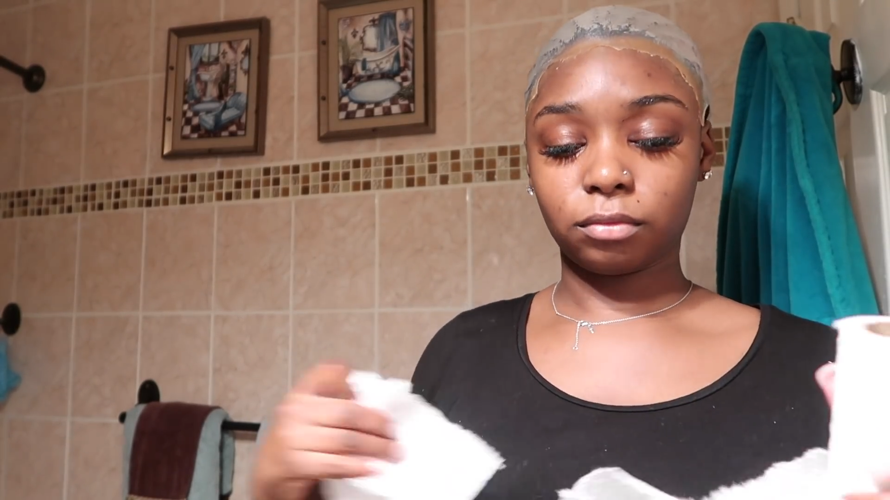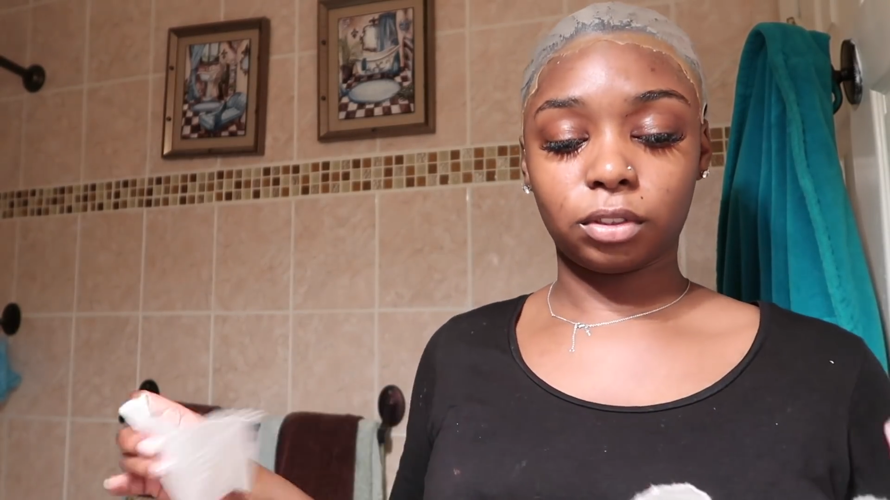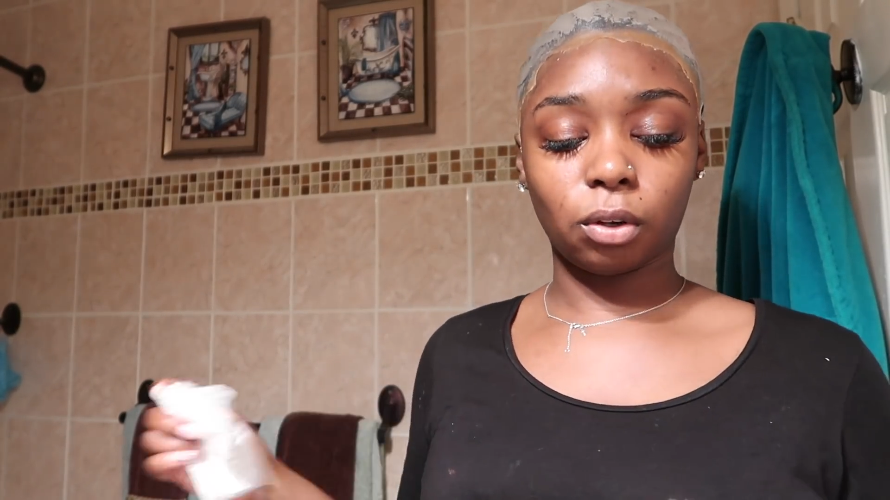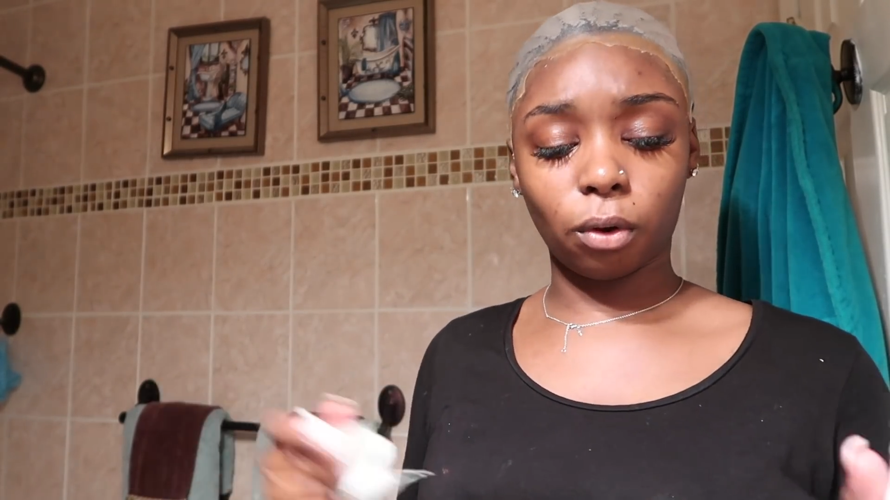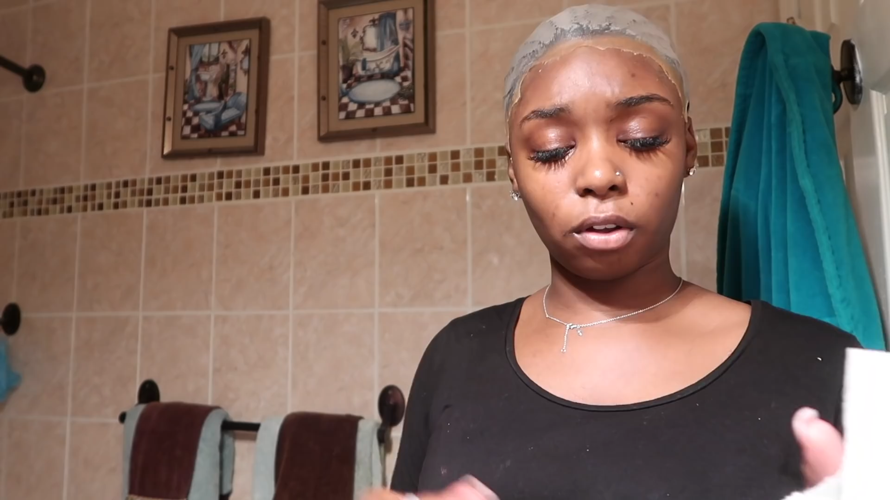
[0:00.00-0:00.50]

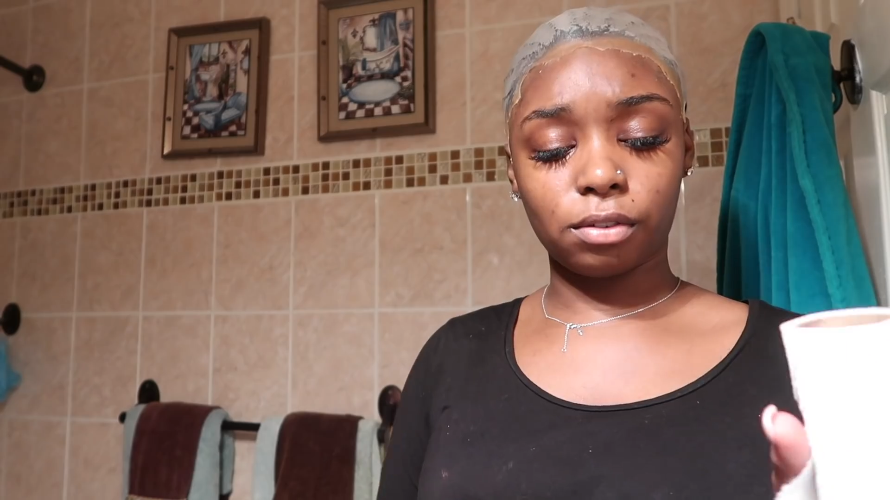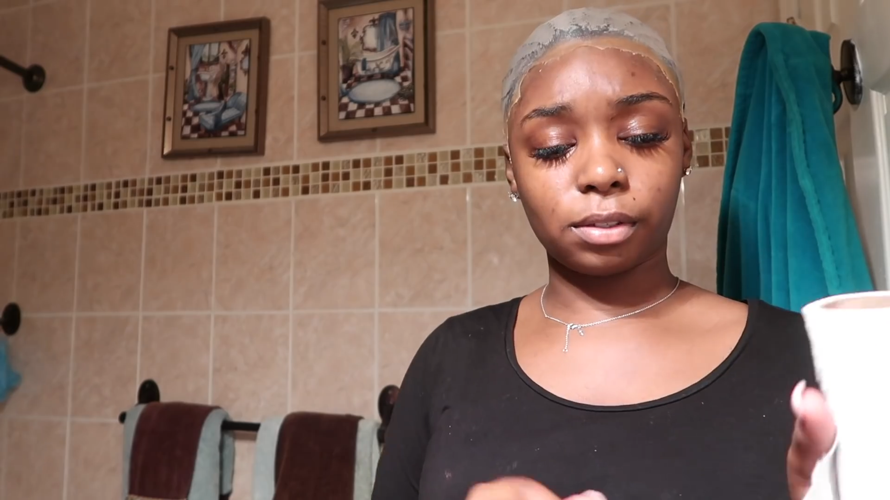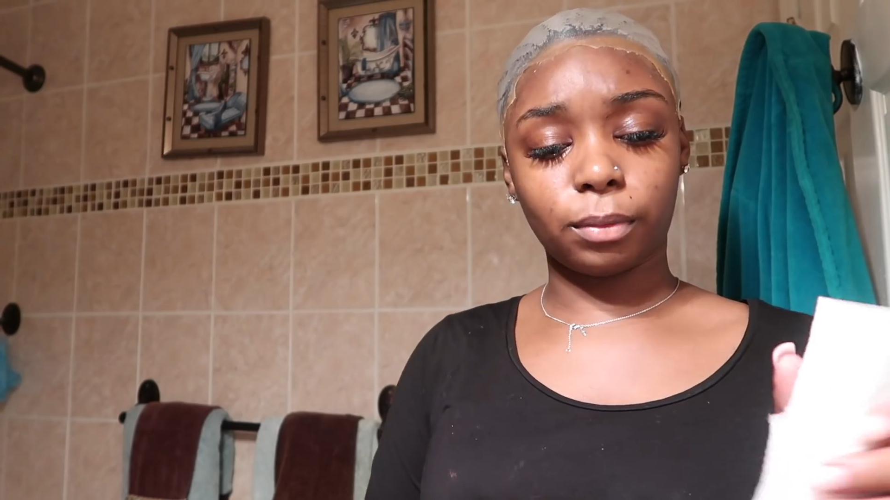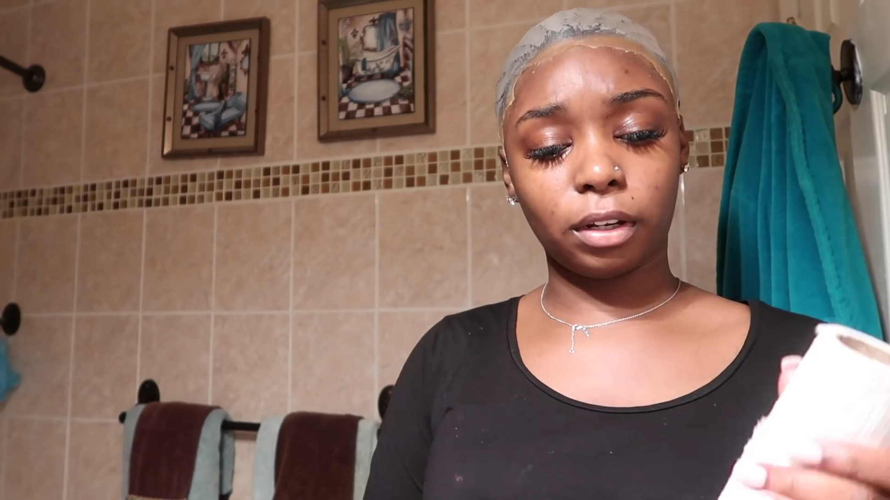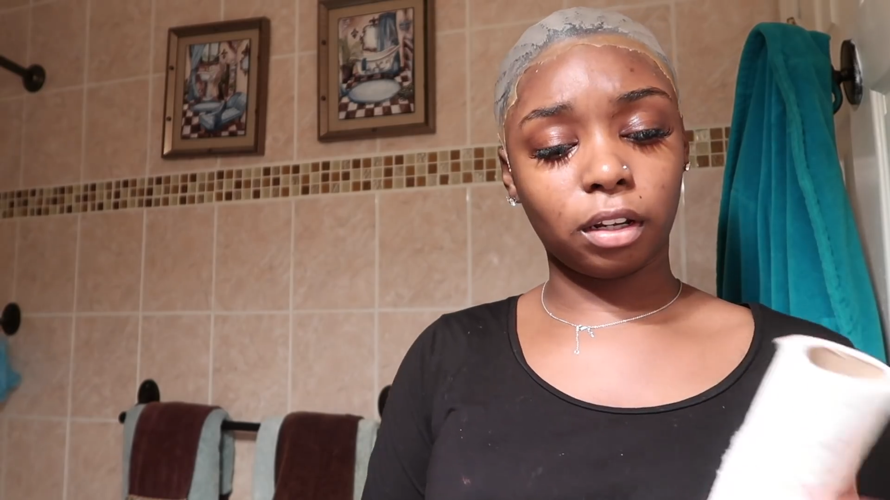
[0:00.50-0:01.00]
to oils
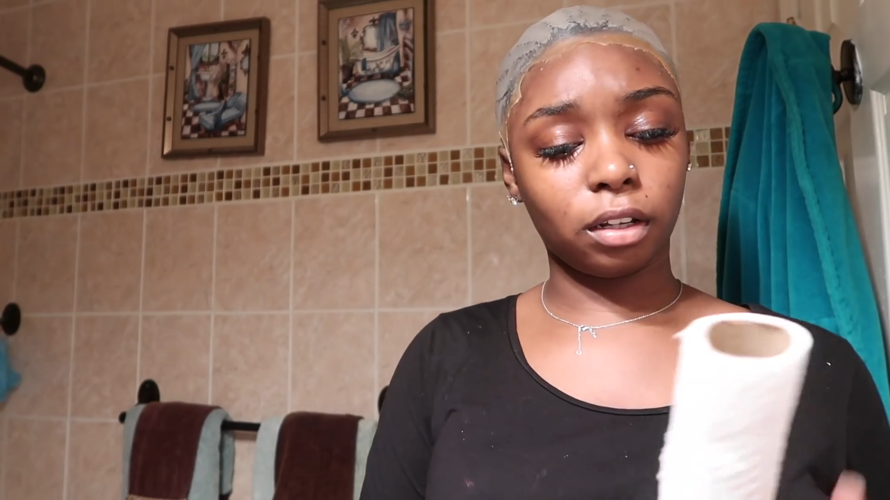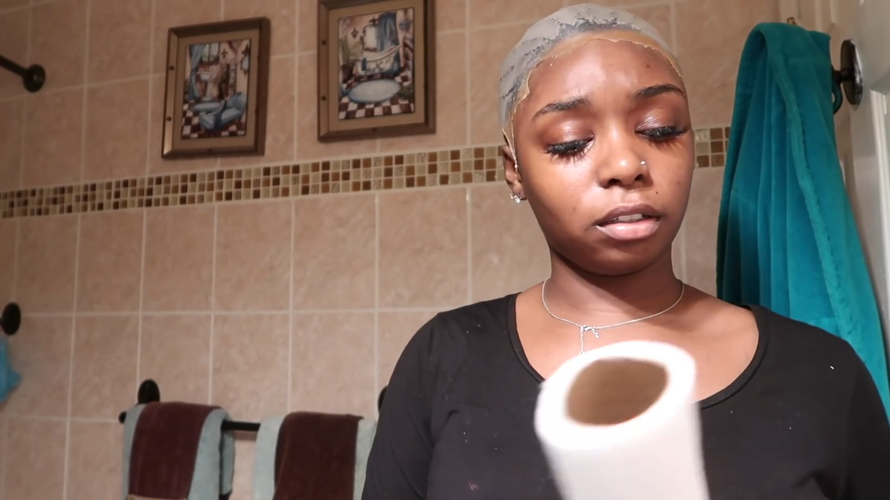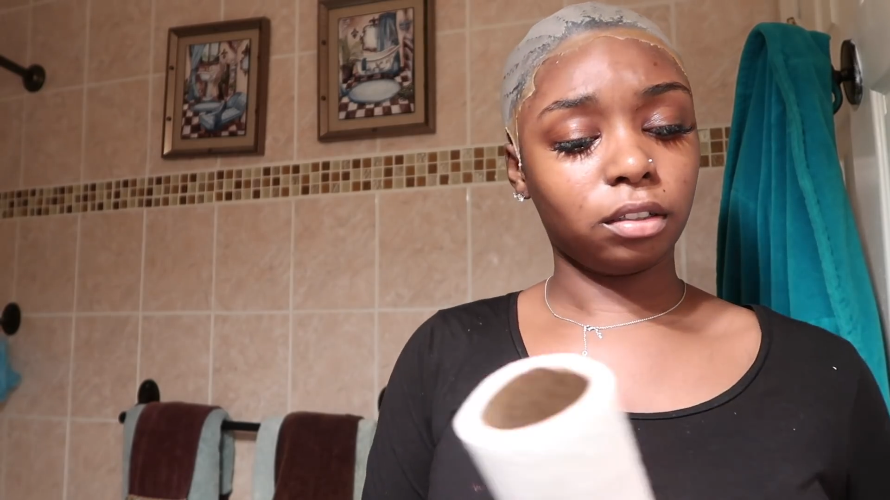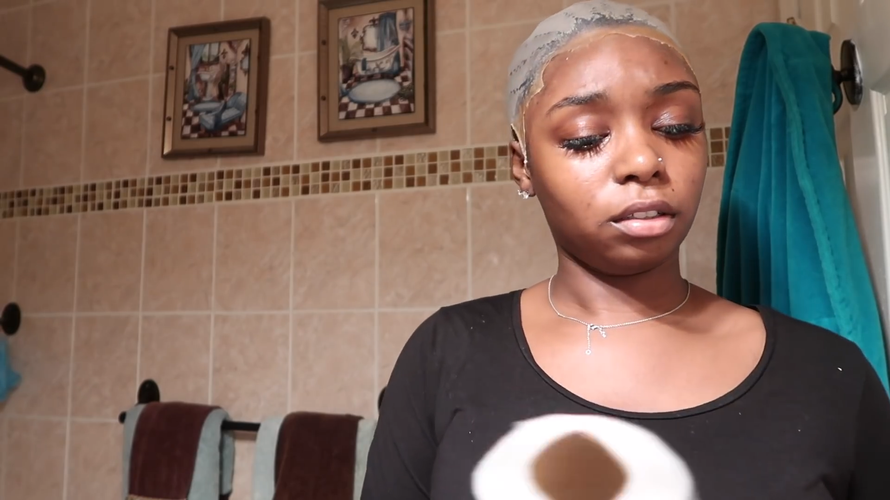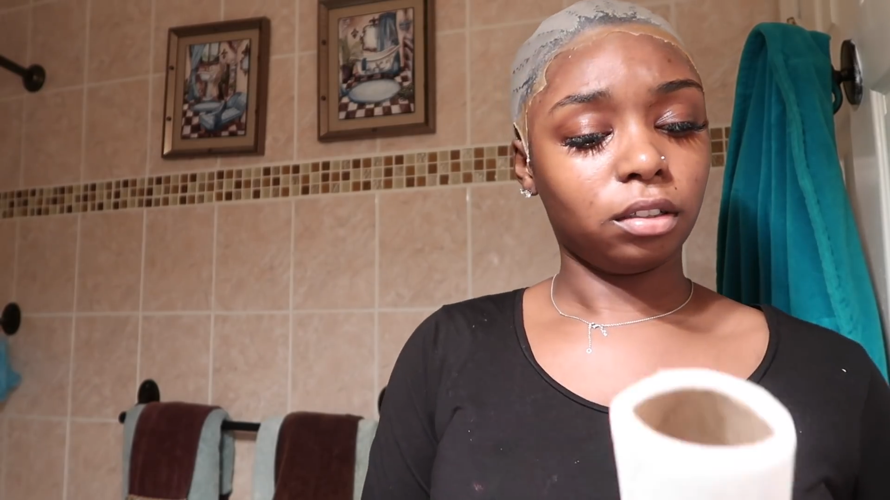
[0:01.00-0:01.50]
and whatnot.
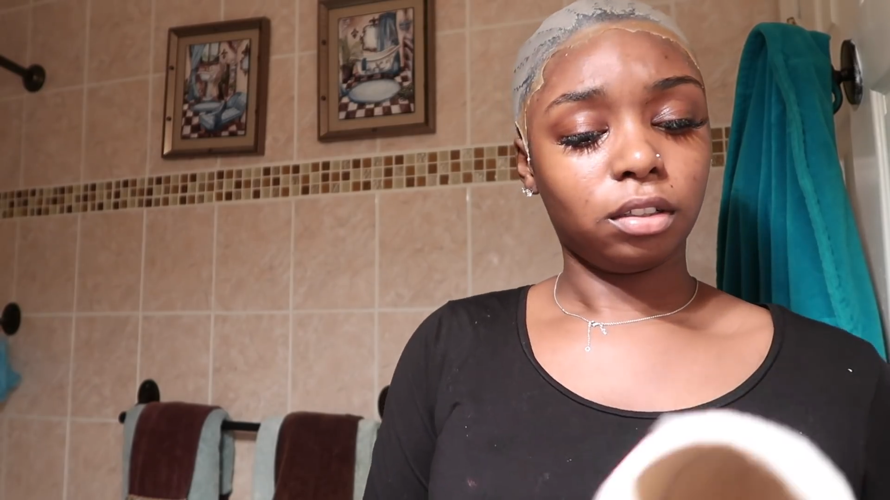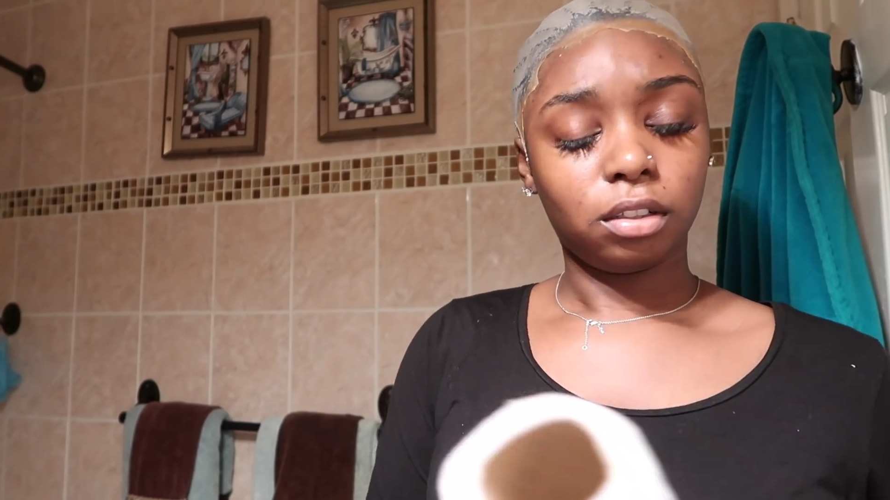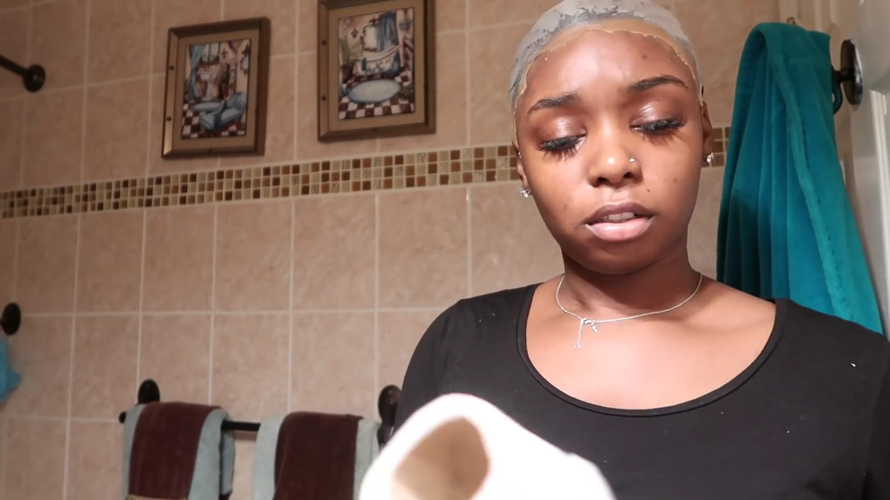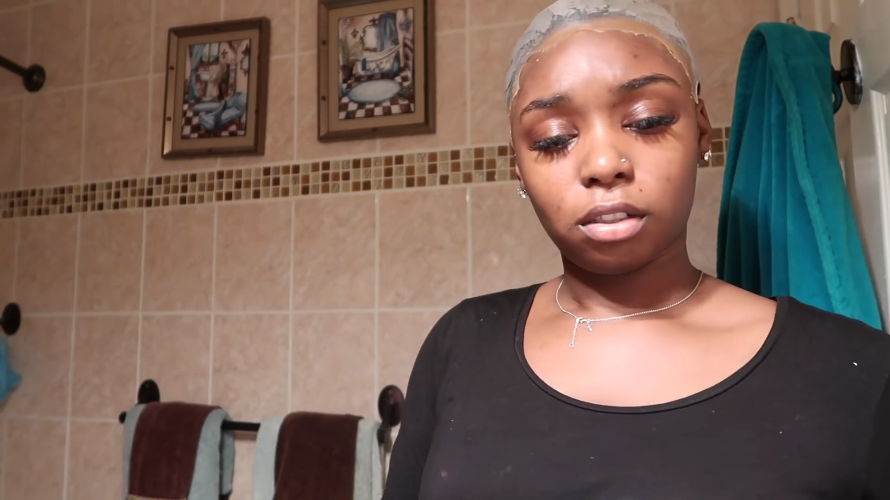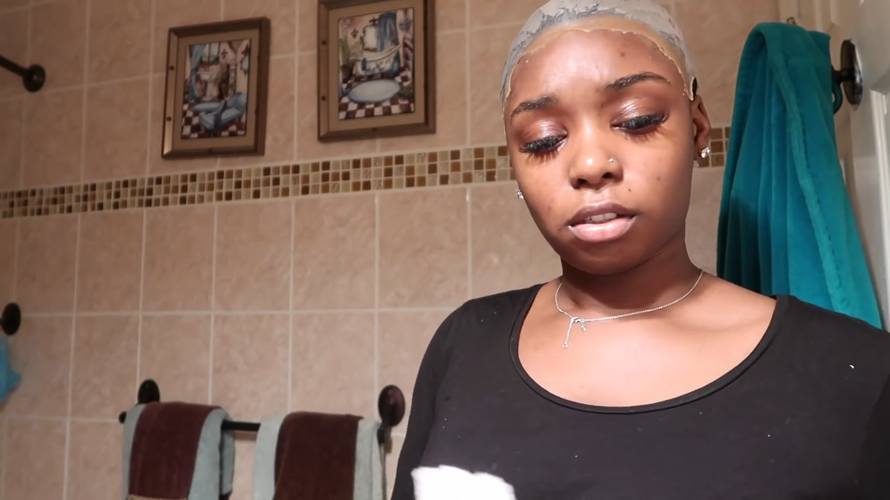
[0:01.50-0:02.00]

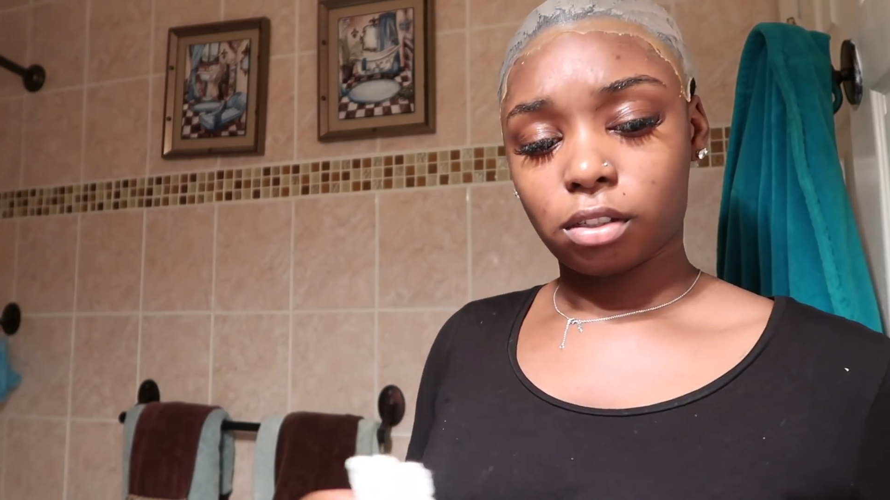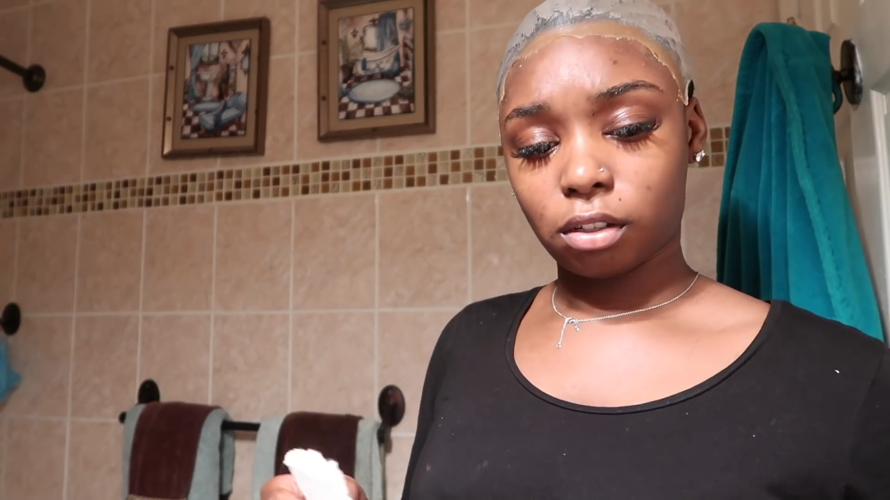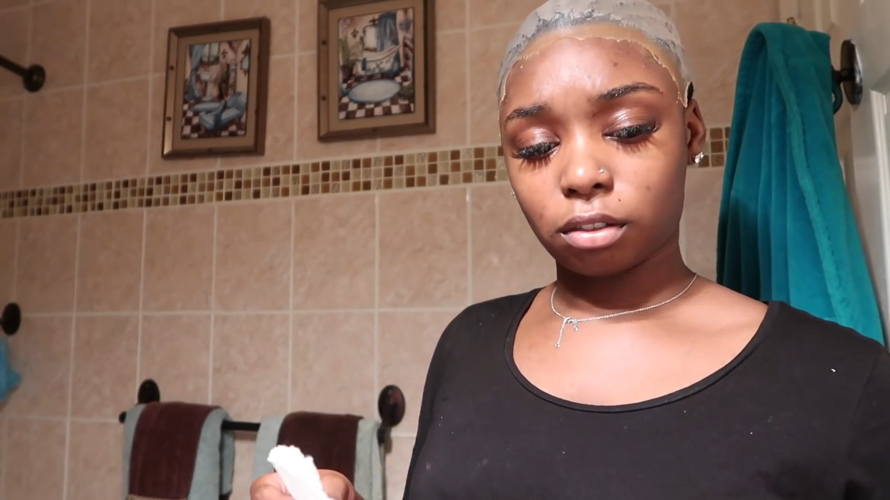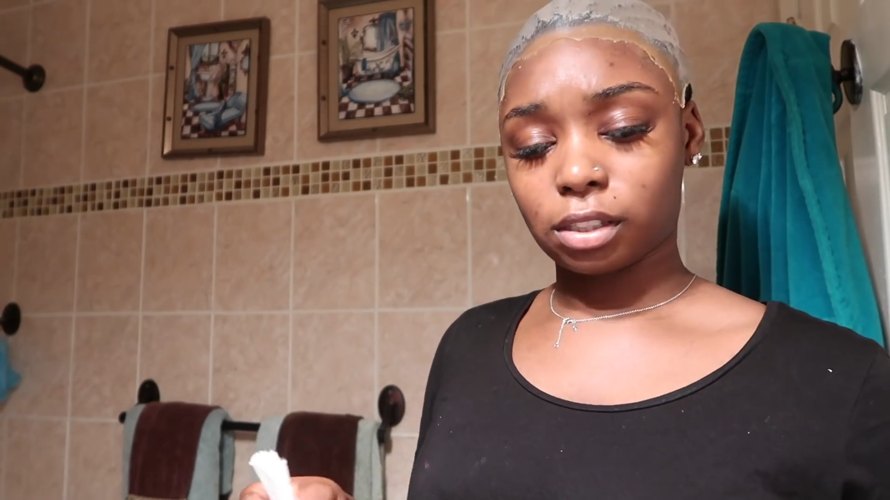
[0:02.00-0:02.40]
So